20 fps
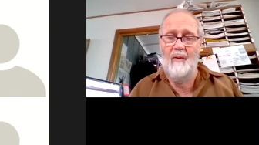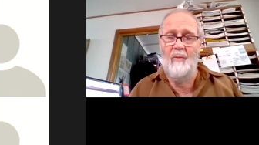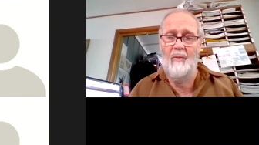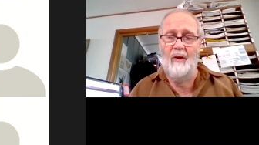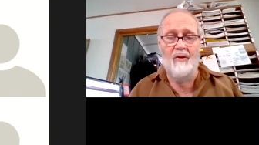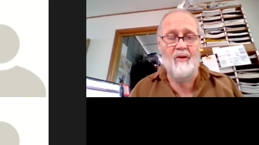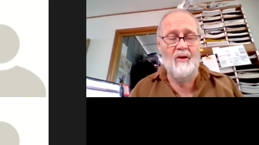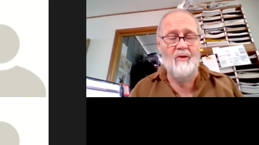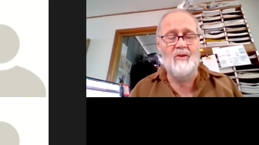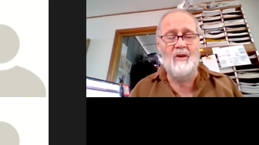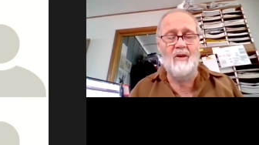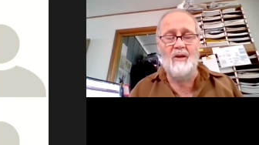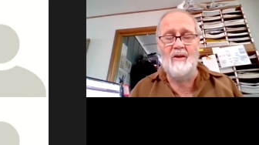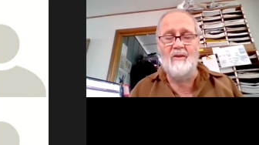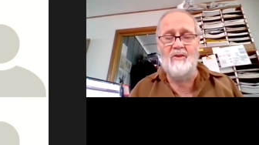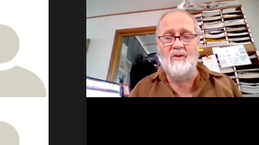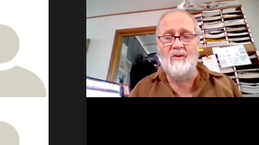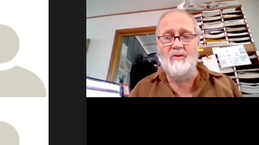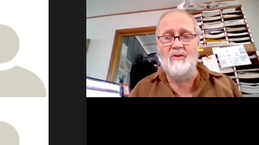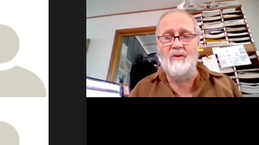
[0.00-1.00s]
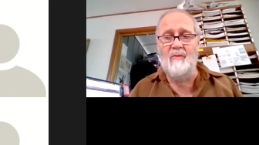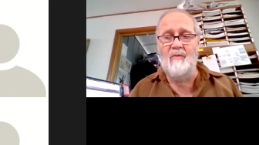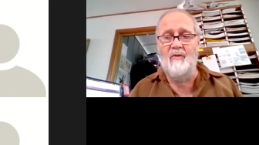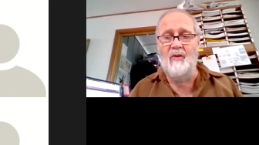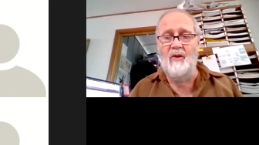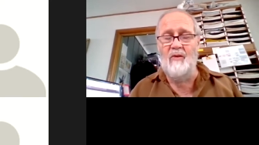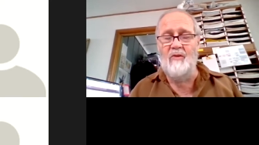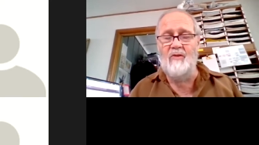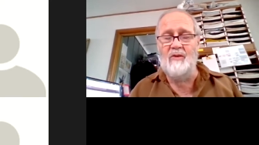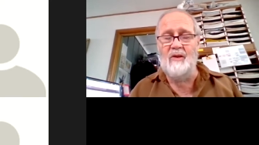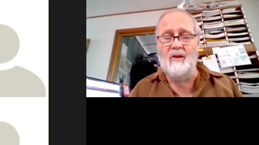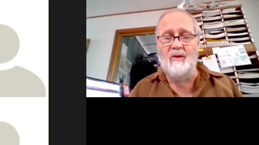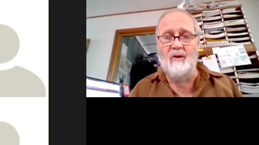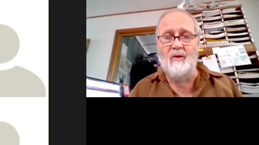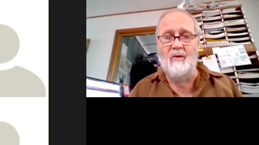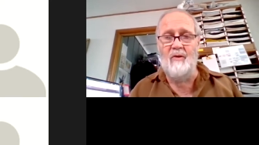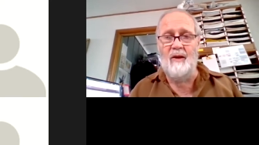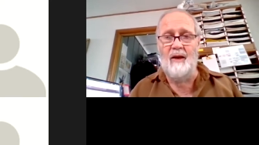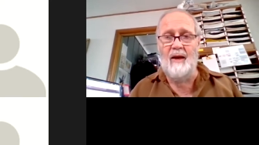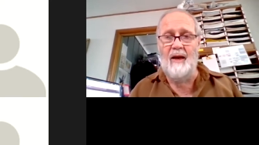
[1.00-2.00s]
But there's also some folks that
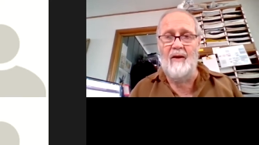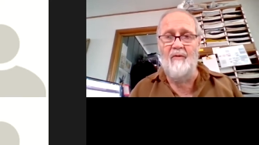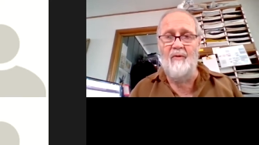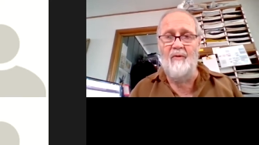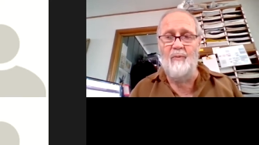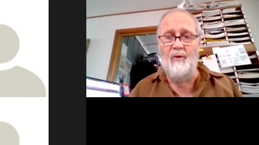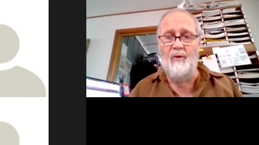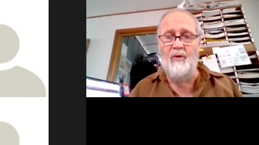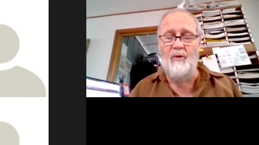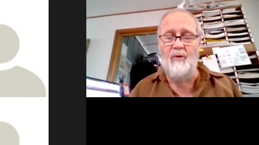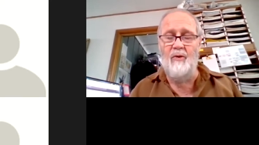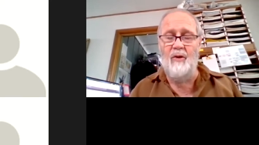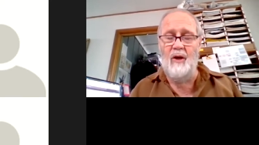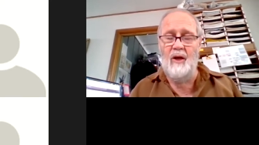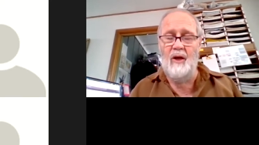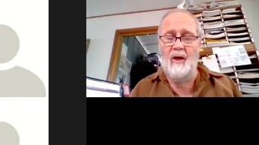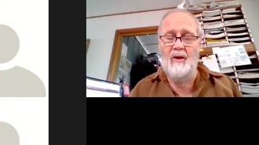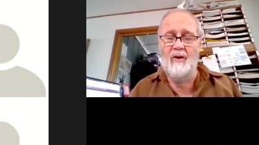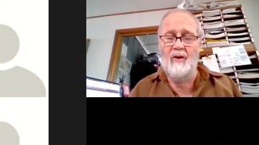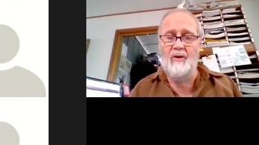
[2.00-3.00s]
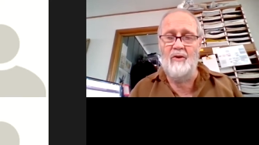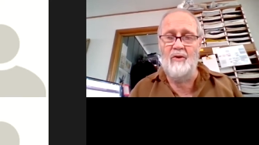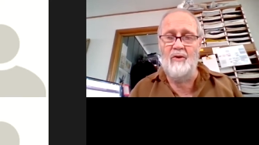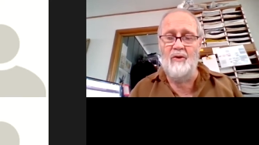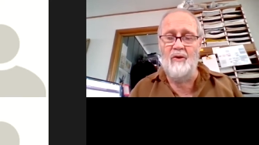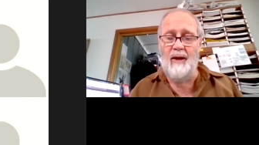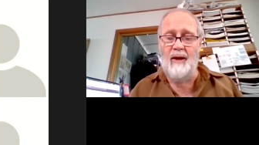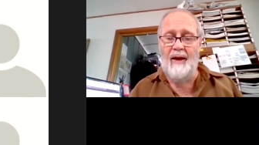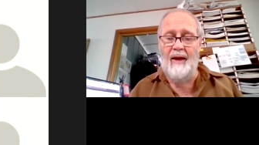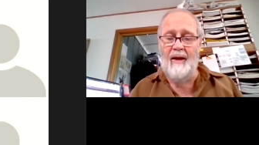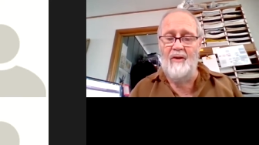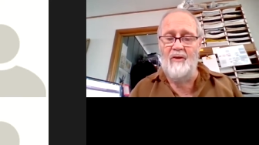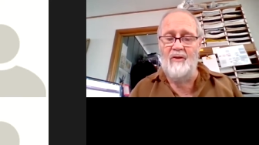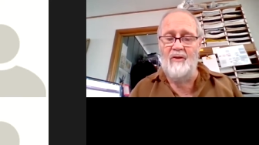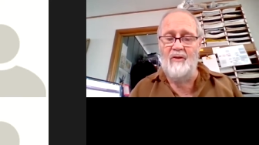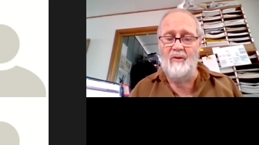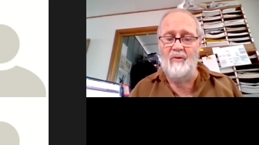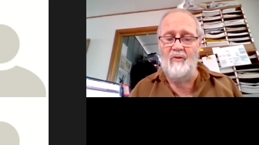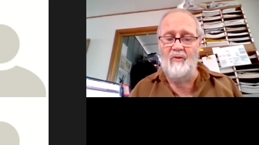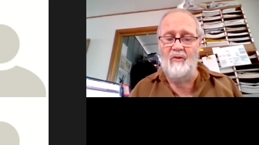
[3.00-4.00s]
don't have pro-cougar
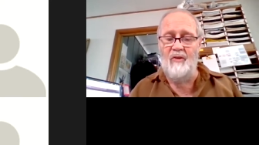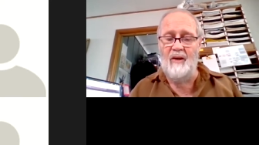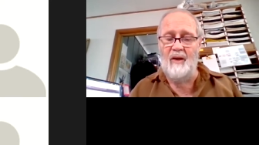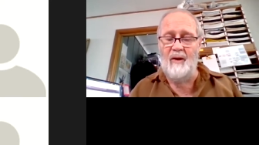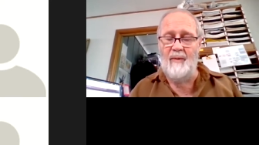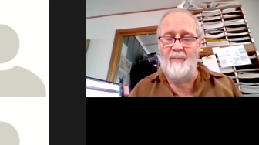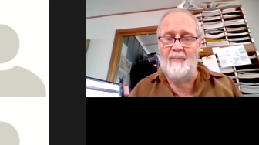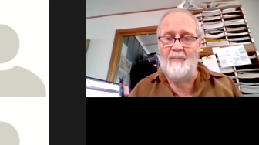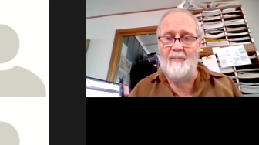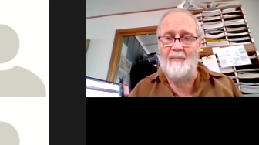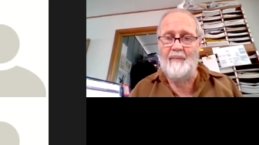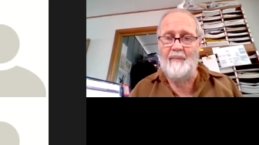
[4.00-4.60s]
attitudes there.